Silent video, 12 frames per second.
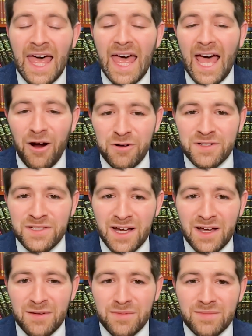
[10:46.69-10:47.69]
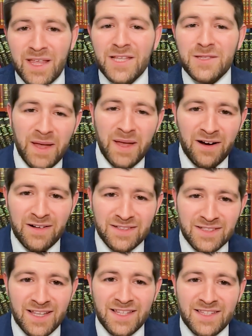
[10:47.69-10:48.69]
Our job as
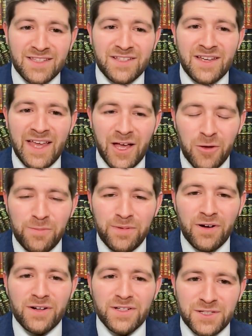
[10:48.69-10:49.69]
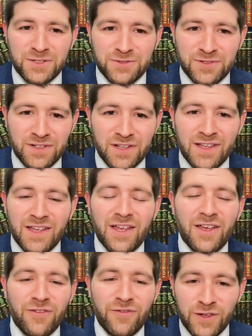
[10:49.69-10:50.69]
parents is to help our children
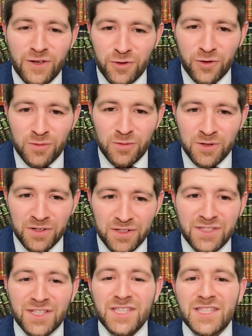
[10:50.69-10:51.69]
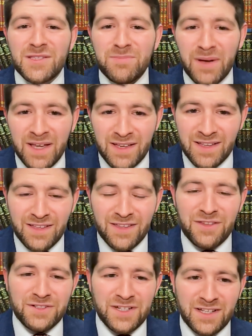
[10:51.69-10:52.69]
feel normal despite
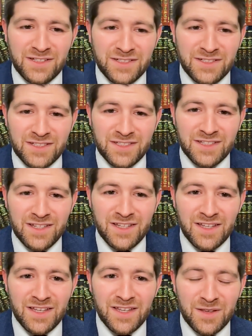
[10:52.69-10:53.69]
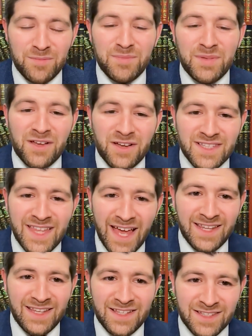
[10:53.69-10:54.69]
their challenges, because
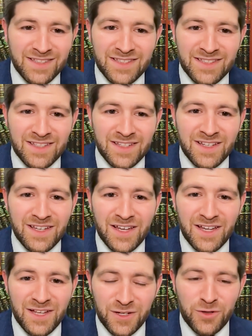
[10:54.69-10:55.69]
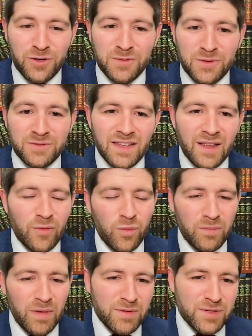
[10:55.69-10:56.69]
that is normal. And
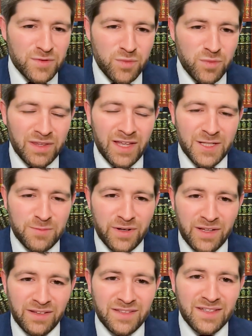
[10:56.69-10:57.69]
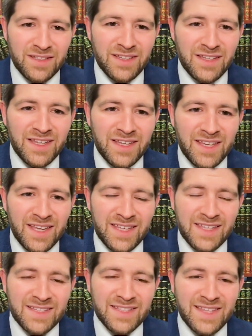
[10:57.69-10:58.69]
maybe just one last point
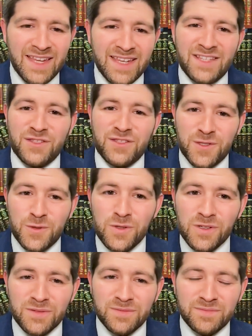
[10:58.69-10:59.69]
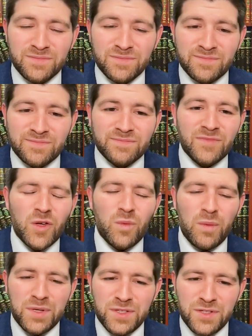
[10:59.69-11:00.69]
is that in school,
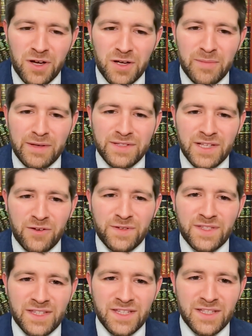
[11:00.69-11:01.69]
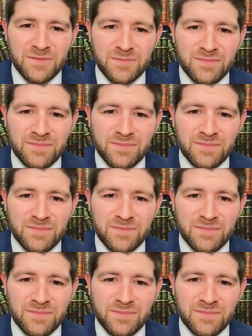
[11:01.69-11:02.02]
when we talk about self-esteem,